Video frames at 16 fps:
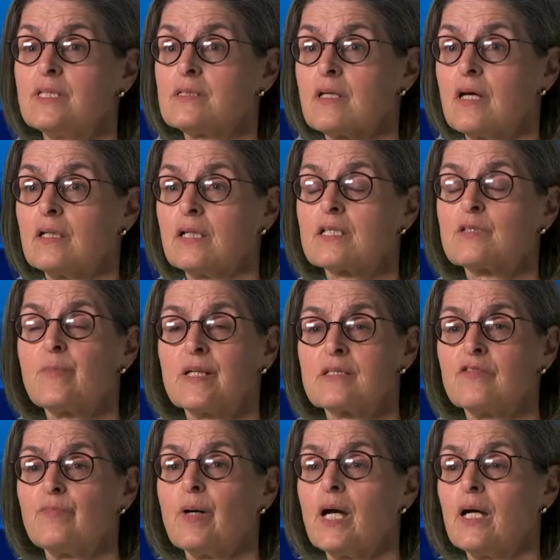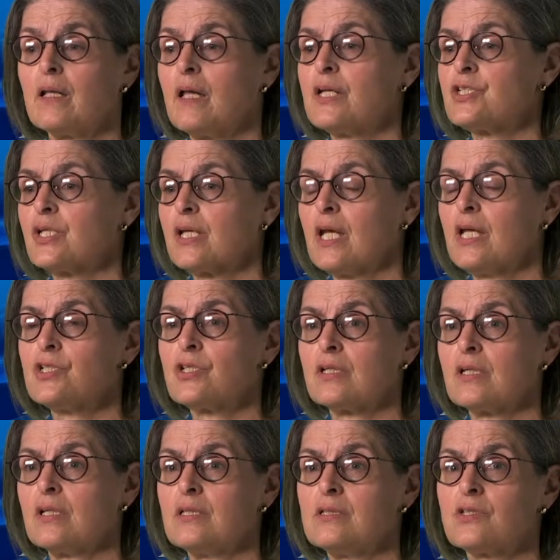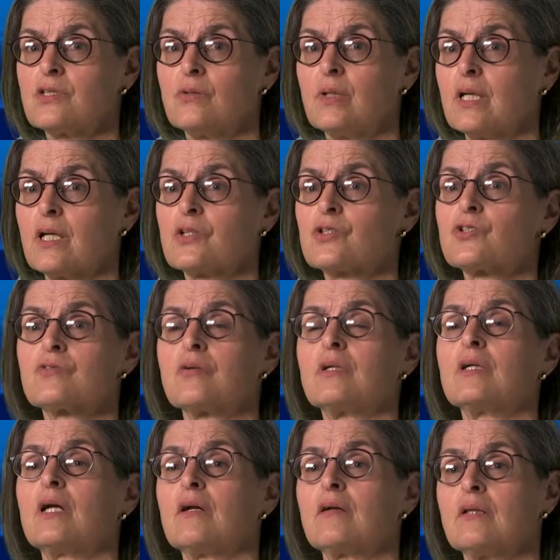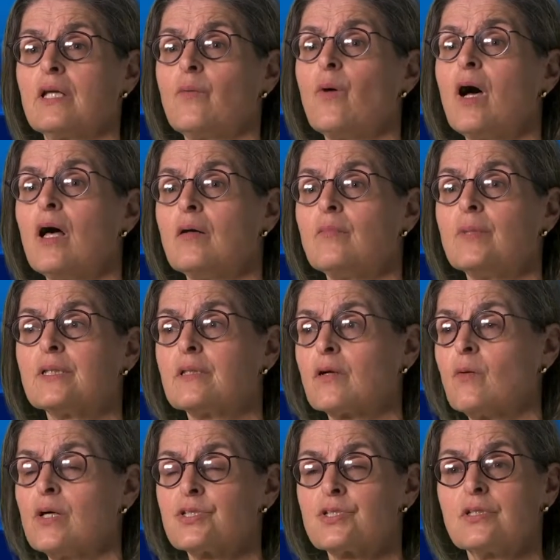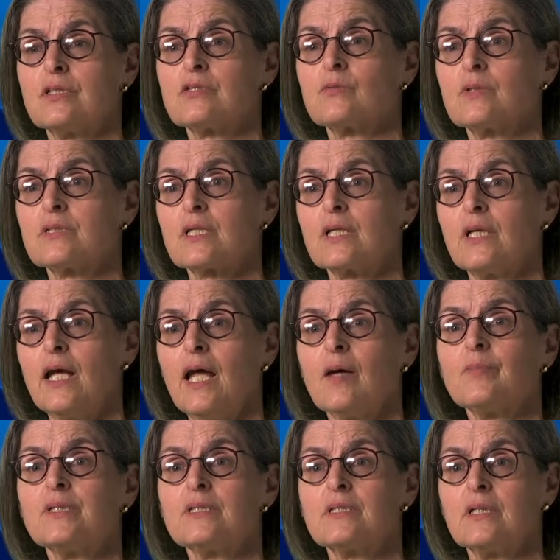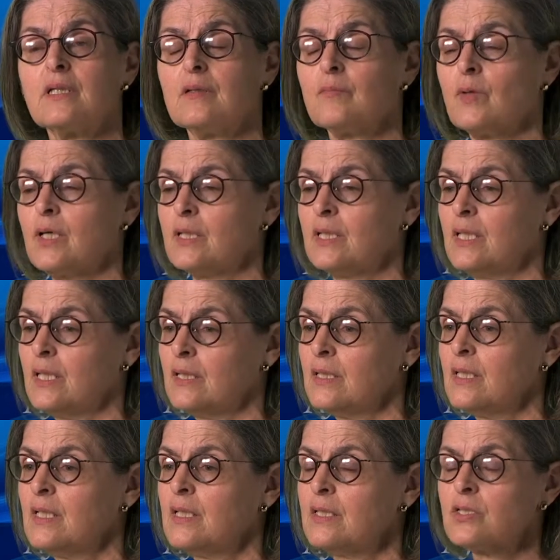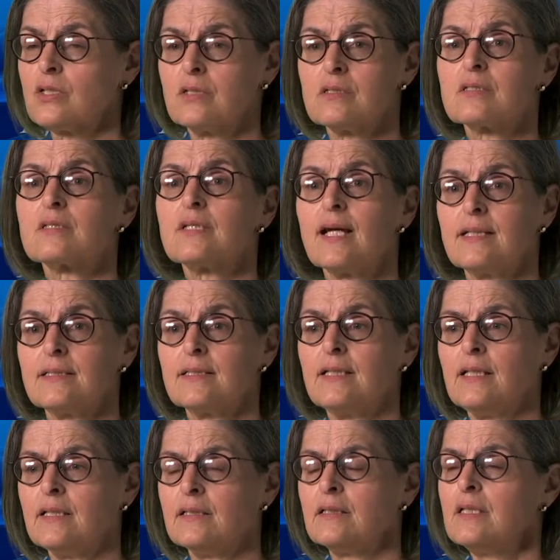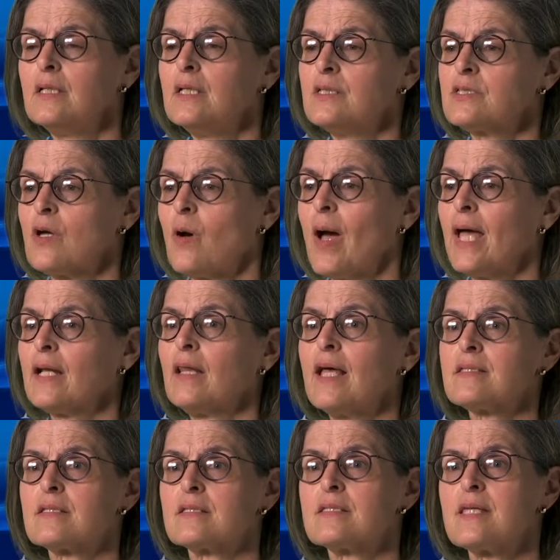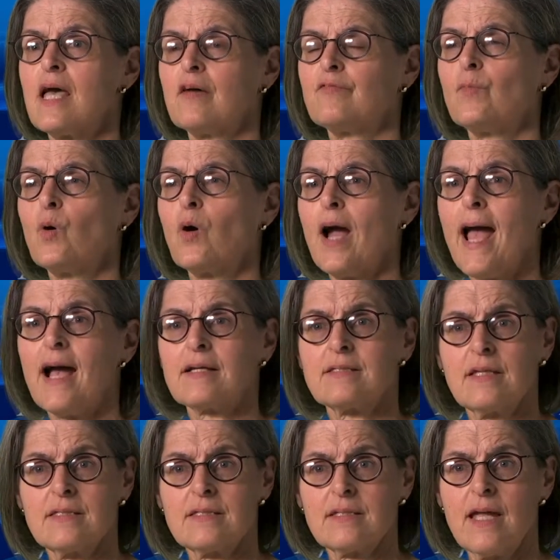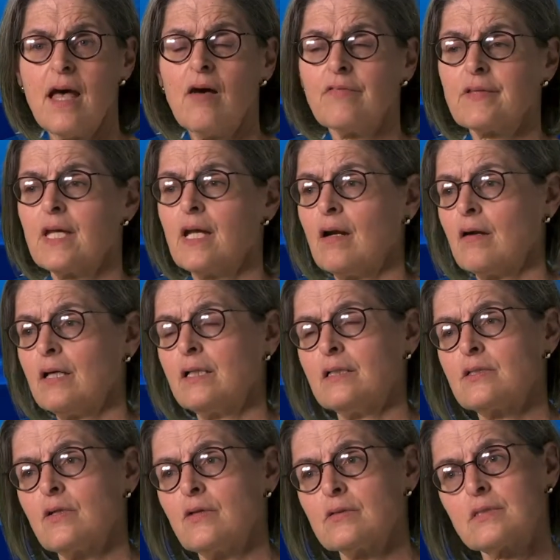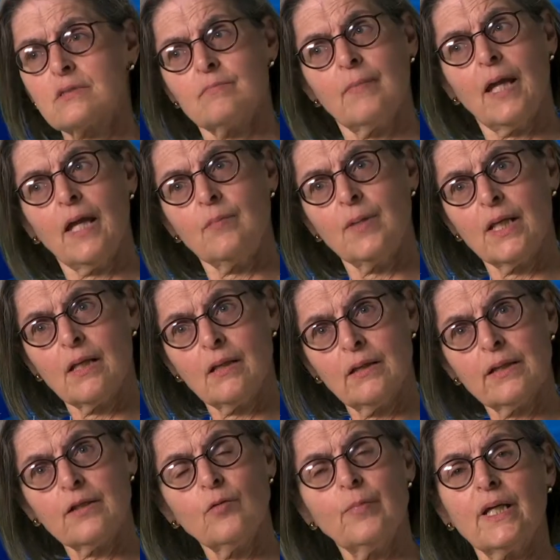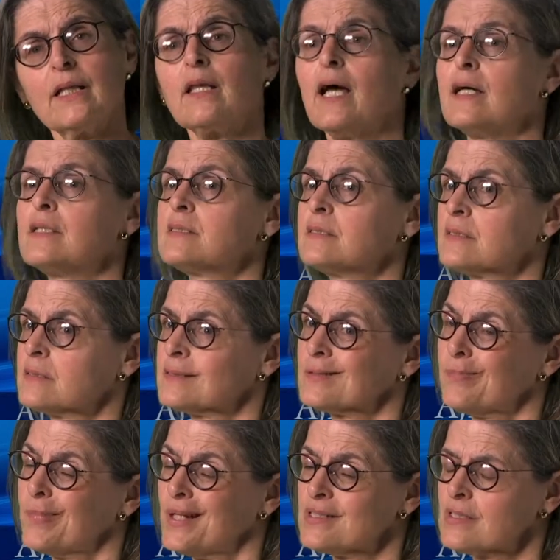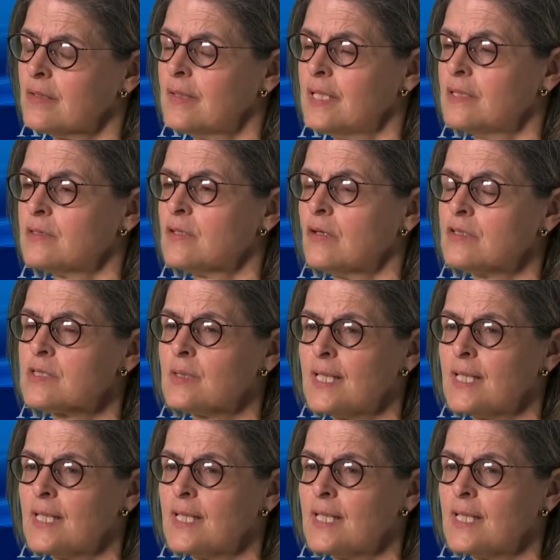He's on expensive biologic agent, and he's doing extraordinarily well, but the question is what's going to happen to him when he turns 19. So adolescents have more access to health care, and adults maybe a little bit less. It just depends on the adult.